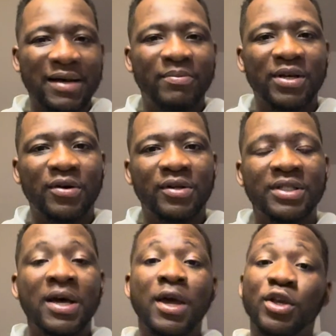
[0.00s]
because
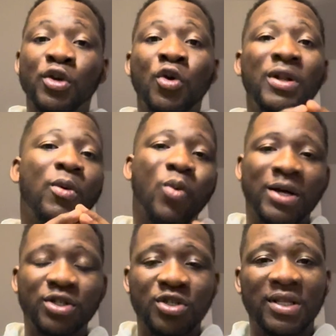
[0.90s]
you know that
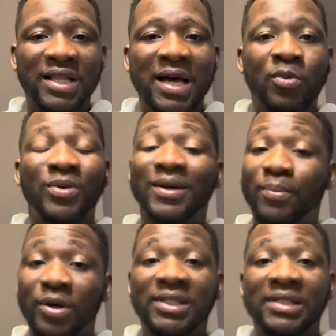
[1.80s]
once you're done with the
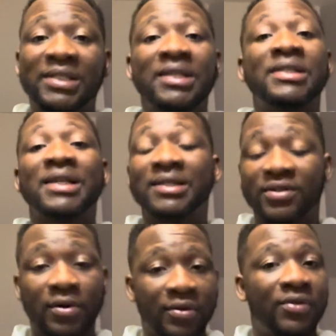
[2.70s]
processes, it's
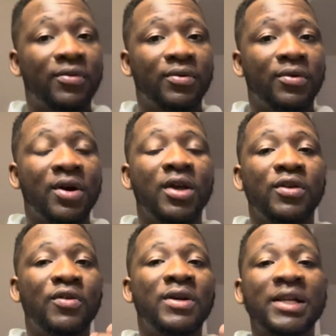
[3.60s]
gone through.
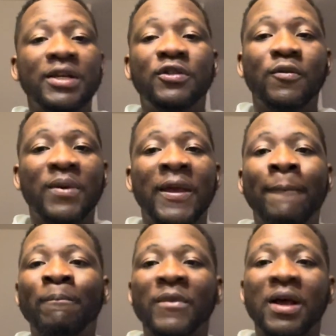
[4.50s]
You don't need to be
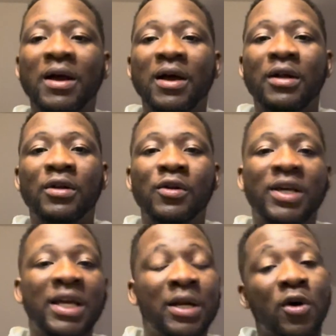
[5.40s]

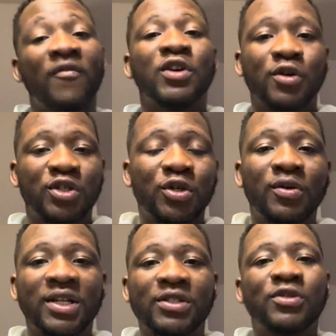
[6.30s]
looking over your
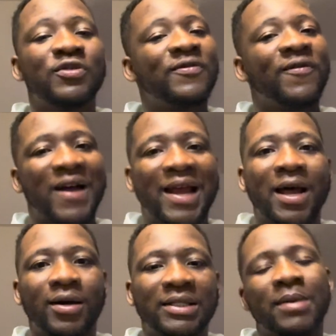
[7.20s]
shoulders to find
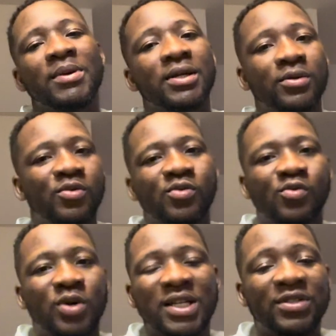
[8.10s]
out, I mean,
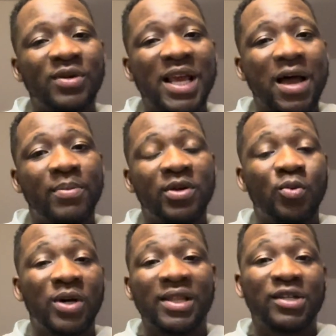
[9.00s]
what has really happened
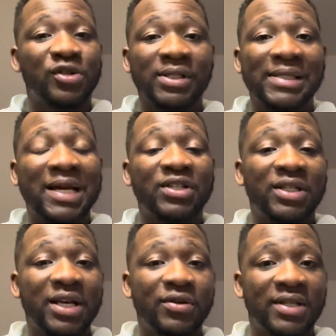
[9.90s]
with the transaction
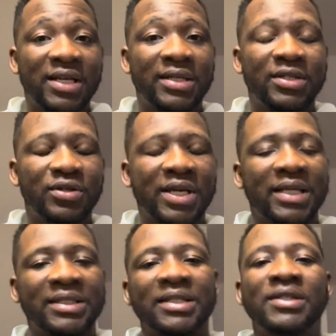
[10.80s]
that you did. You
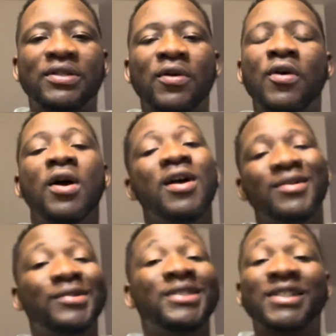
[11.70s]
get it? So
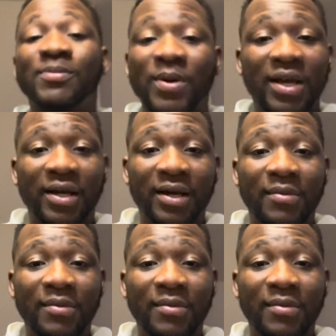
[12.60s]
just pay